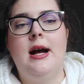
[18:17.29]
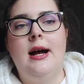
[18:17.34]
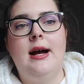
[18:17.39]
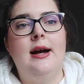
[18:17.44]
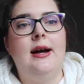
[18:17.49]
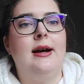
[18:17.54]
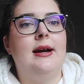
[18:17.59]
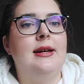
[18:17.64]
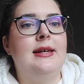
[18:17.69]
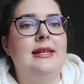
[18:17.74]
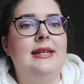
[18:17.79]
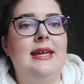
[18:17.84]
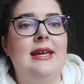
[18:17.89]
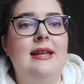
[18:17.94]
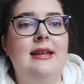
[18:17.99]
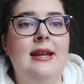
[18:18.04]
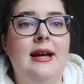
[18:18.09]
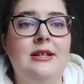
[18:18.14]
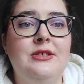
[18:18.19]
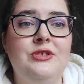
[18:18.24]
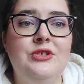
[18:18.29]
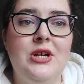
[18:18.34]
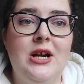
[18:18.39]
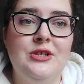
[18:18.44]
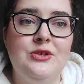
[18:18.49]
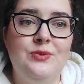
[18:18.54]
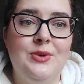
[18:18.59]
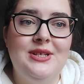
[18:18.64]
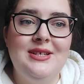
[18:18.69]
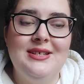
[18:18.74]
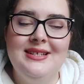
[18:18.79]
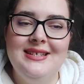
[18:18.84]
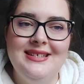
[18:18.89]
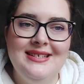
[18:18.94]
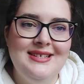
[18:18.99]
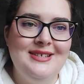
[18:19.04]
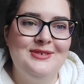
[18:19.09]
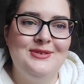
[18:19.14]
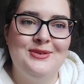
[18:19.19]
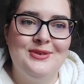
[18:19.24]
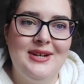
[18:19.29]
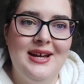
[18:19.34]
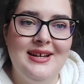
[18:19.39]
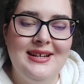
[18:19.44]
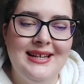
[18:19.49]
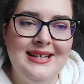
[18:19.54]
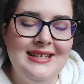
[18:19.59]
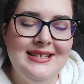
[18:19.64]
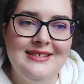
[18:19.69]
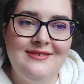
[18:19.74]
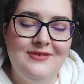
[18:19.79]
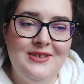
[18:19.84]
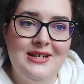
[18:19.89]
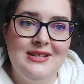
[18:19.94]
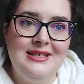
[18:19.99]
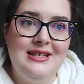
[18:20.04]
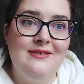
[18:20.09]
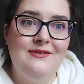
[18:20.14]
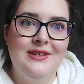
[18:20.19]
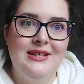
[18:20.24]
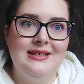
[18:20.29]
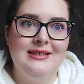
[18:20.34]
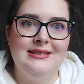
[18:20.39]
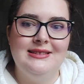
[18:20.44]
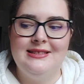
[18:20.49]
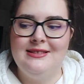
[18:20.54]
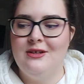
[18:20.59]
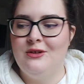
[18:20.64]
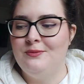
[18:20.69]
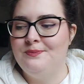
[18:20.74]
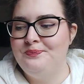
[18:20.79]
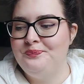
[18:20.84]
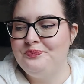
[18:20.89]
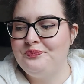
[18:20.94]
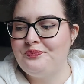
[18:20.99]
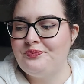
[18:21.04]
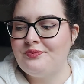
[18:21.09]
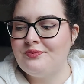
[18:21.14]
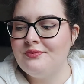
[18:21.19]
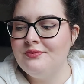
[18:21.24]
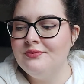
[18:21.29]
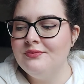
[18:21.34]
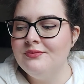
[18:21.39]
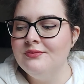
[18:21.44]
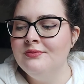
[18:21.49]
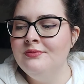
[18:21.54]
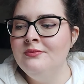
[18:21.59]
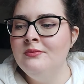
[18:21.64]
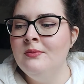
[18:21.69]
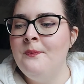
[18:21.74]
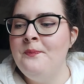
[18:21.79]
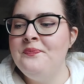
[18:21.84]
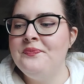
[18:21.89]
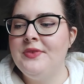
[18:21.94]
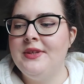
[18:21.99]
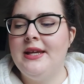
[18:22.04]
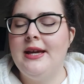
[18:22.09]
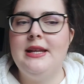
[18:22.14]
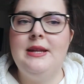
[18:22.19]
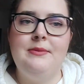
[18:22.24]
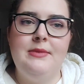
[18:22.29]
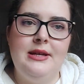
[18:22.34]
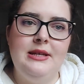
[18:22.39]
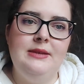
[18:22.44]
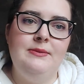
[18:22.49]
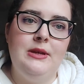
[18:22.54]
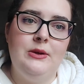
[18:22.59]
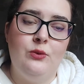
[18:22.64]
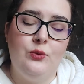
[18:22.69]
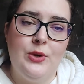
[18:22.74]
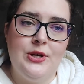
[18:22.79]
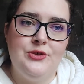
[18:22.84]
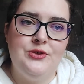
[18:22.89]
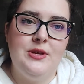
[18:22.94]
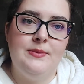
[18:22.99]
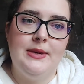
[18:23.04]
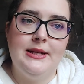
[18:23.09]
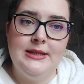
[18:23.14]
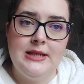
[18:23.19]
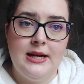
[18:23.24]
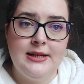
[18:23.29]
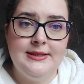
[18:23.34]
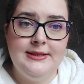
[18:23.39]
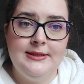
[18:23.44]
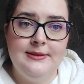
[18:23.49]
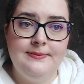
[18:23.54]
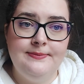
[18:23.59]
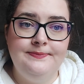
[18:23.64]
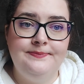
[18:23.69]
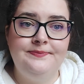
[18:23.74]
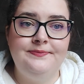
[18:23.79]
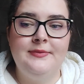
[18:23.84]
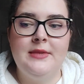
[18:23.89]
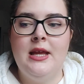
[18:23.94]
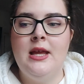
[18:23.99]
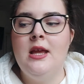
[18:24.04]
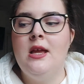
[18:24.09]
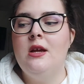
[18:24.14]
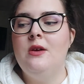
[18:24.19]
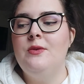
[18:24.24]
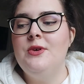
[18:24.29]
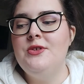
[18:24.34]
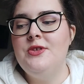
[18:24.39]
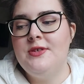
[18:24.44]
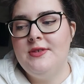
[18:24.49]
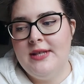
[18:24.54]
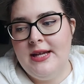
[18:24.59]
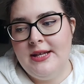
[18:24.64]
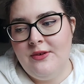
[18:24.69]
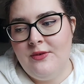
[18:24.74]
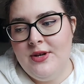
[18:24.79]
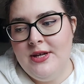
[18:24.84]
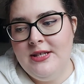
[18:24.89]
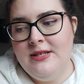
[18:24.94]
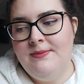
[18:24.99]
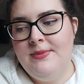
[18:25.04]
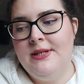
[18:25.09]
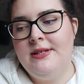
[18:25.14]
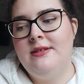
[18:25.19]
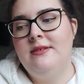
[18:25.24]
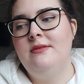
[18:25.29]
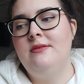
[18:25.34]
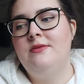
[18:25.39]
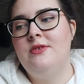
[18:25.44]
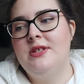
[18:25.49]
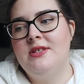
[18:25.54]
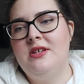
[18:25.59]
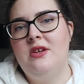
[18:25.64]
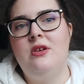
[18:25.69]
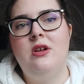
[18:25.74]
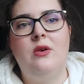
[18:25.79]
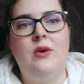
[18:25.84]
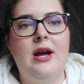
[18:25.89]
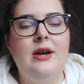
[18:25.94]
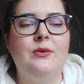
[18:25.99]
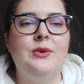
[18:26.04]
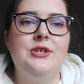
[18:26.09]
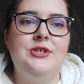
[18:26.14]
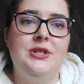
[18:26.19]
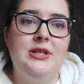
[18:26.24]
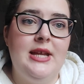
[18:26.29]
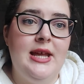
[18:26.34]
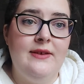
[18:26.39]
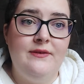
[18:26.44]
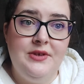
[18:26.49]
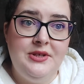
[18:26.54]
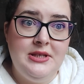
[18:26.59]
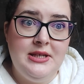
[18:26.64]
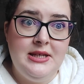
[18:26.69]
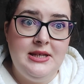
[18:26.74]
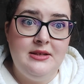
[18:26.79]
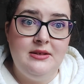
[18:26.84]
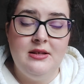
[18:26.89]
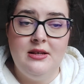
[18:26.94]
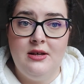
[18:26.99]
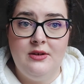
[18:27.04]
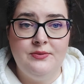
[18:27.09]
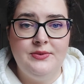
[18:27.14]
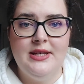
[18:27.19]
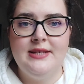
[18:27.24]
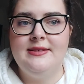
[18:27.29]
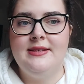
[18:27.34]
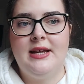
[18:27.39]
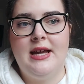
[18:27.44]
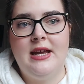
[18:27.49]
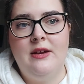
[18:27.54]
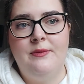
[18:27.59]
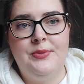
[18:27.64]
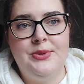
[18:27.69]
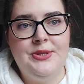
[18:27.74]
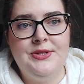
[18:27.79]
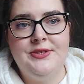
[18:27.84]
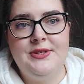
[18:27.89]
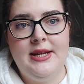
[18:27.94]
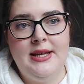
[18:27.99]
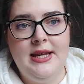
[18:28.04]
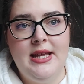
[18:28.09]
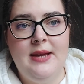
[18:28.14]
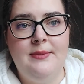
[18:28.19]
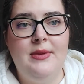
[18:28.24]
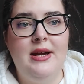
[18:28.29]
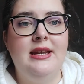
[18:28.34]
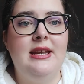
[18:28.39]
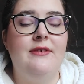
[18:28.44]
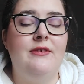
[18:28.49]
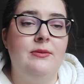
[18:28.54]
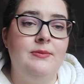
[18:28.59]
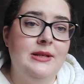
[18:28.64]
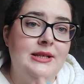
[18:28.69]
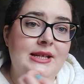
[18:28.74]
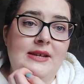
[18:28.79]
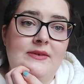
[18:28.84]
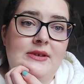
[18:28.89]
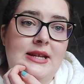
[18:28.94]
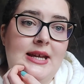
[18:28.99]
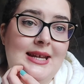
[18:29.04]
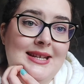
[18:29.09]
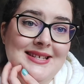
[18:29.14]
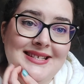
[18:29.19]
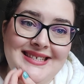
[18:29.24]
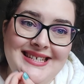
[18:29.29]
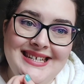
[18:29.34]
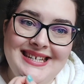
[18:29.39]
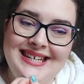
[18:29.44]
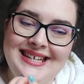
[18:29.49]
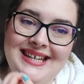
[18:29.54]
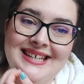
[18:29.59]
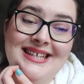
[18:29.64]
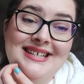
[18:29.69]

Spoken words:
I cannot judge whether it is or not. Like, it's very difficult. So it kind of made me question my doctor, which is not great. But just so you know, I question everything. You know, that's the kind of person I am. I never believe in anything.